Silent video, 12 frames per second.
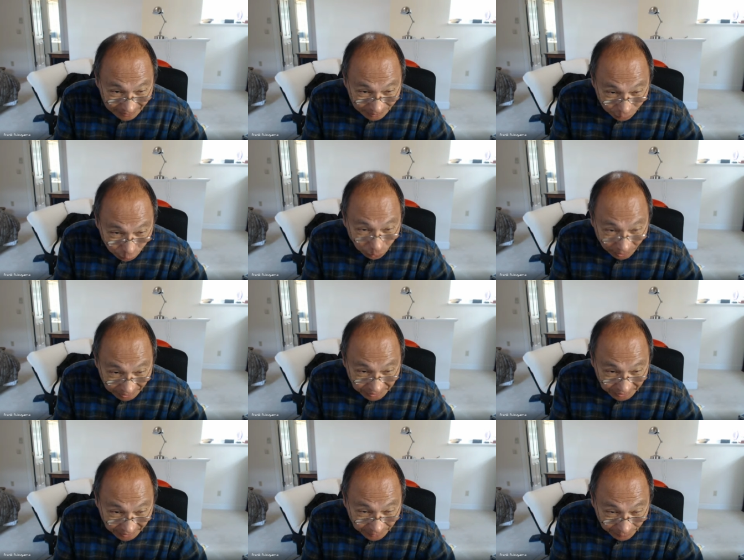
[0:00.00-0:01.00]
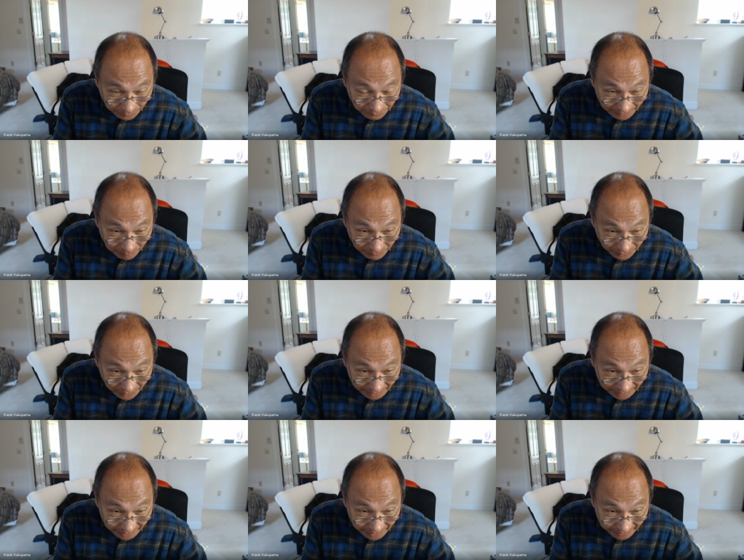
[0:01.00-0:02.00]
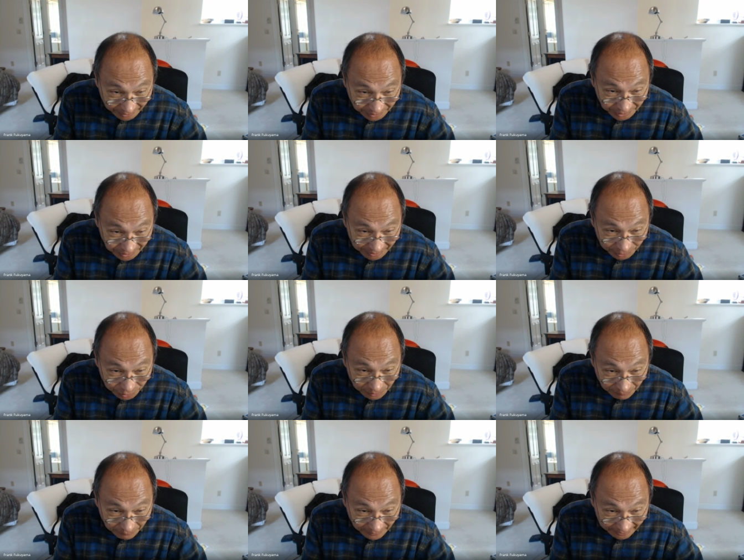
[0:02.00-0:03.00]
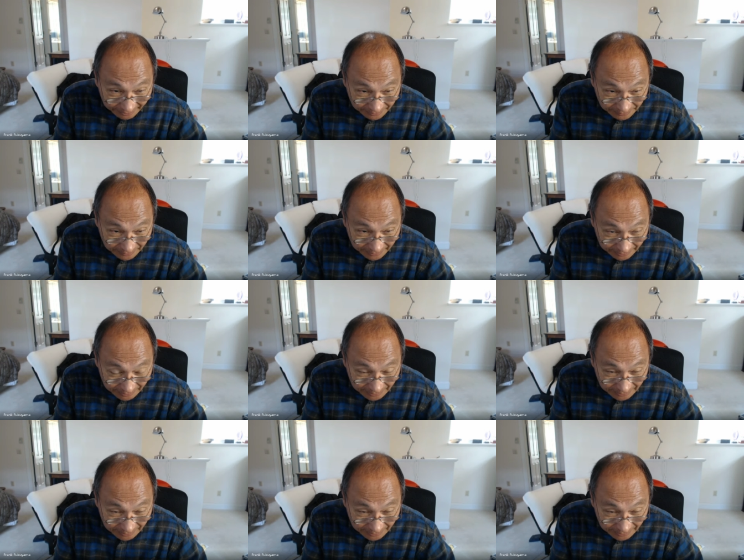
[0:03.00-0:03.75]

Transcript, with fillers: choice in November and an existential fight. That,